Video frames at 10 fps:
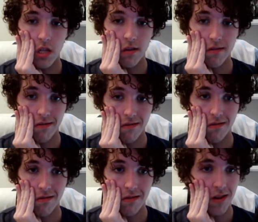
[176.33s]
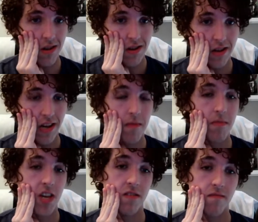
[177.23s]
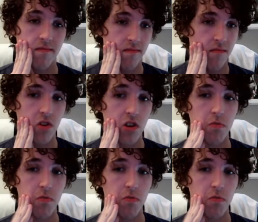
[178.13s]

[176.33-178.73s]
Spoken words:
I mean, you